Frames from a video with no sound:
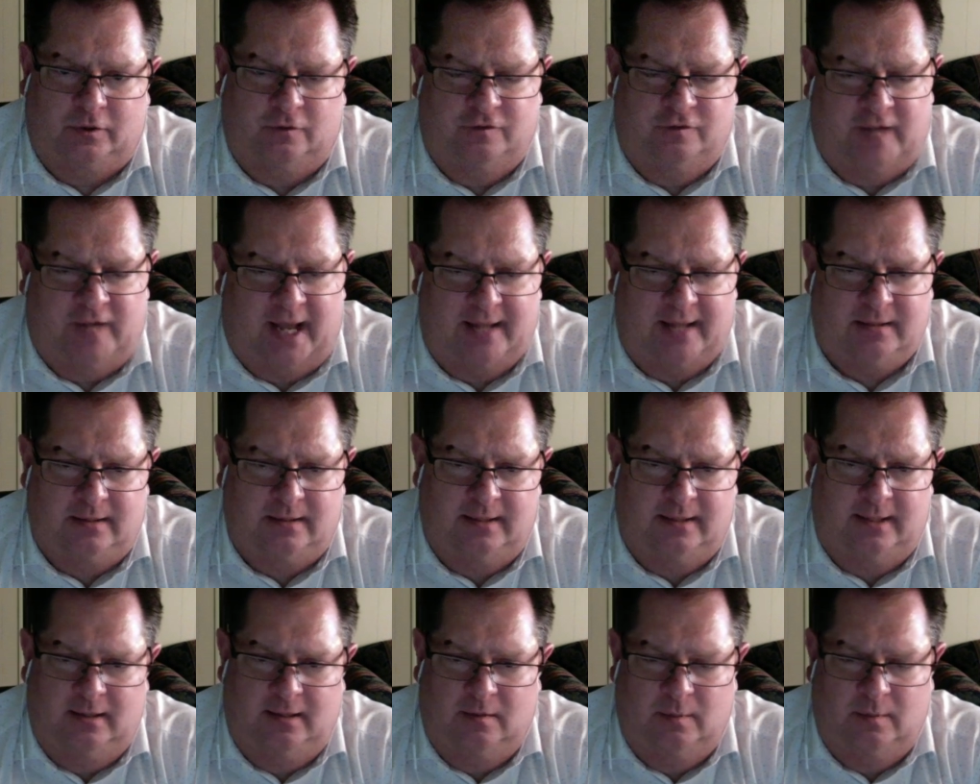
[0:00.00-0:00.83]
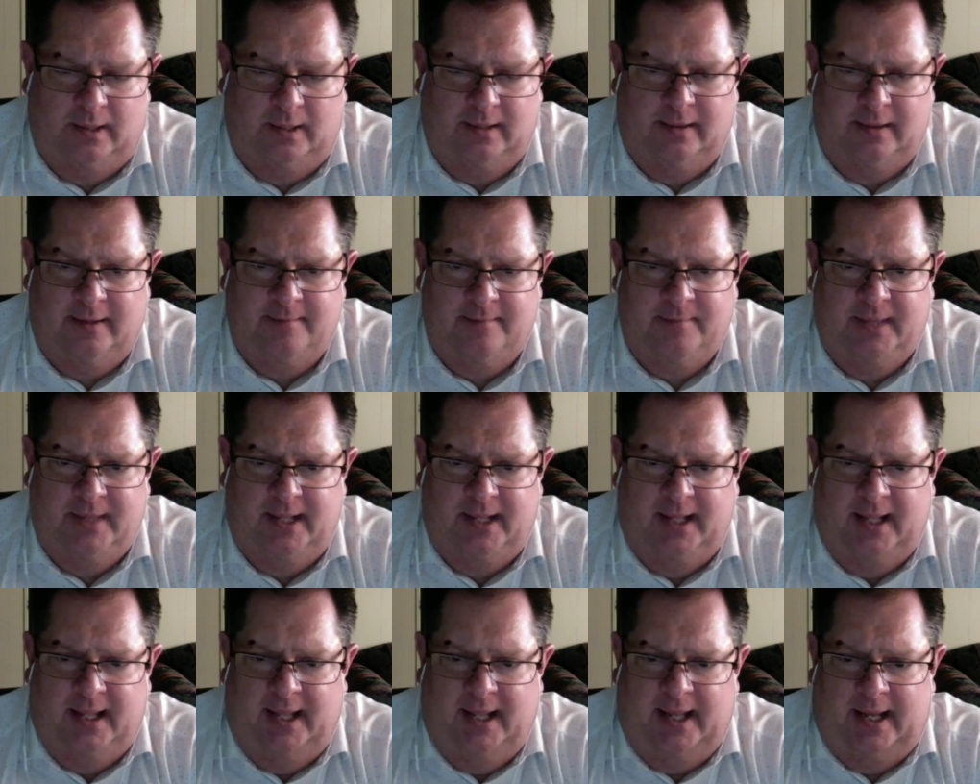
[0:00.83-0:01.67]
fascinated with.
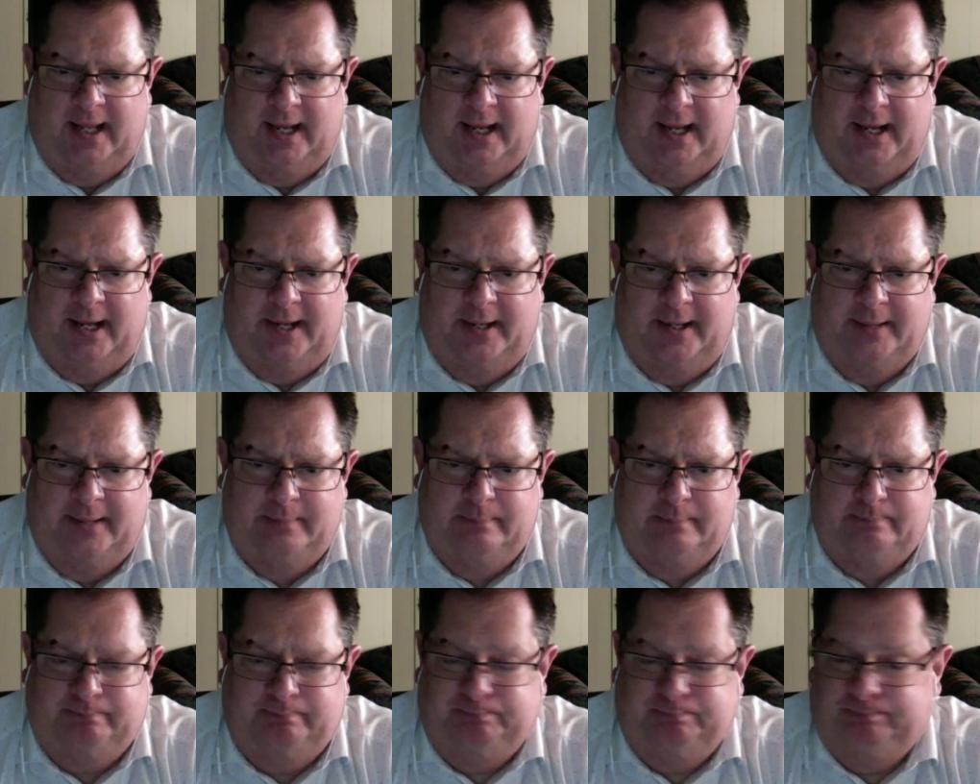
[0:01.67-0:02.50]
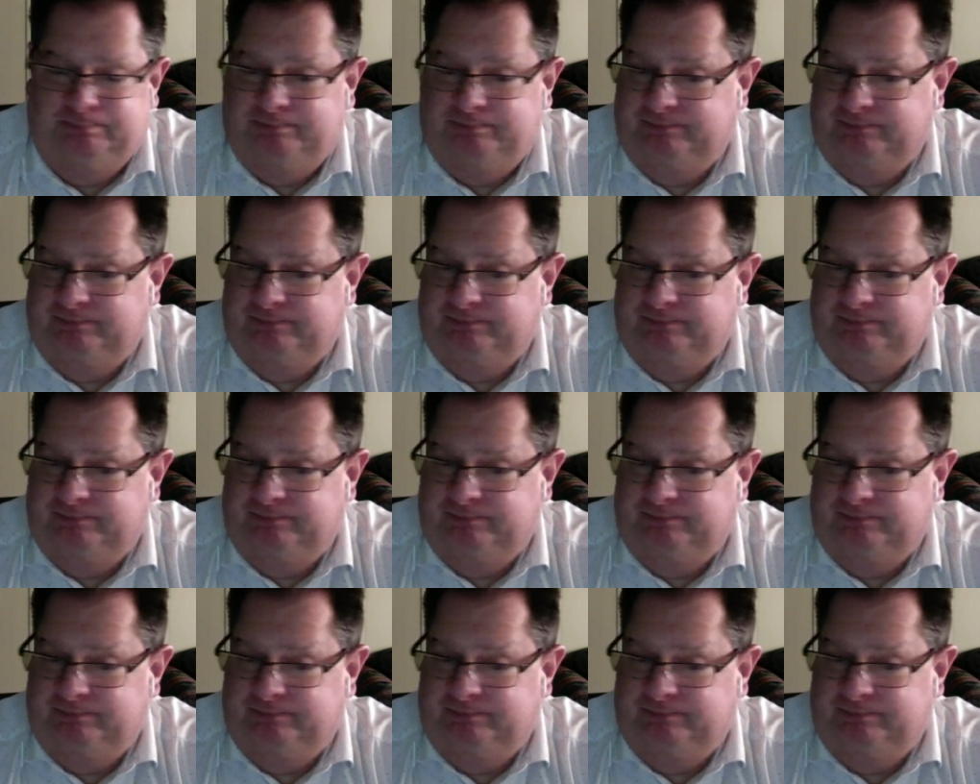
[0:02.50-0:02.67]
Um,